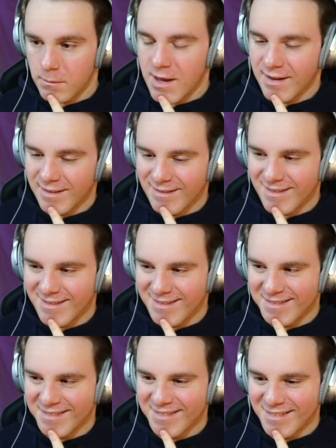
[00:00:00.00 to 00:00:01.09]
You
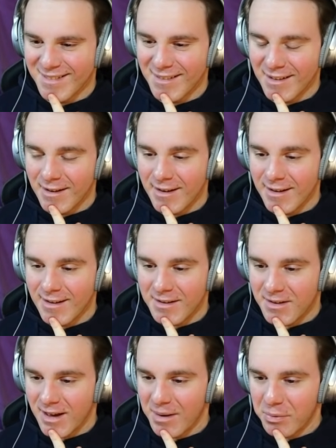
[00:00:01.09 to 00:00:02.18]

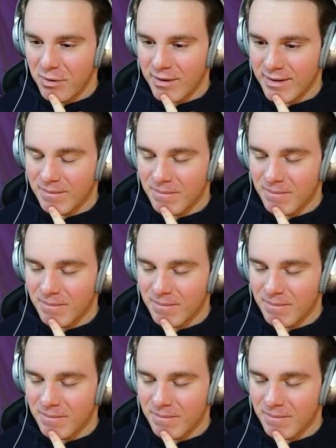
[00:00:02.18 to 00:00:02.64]
got a point.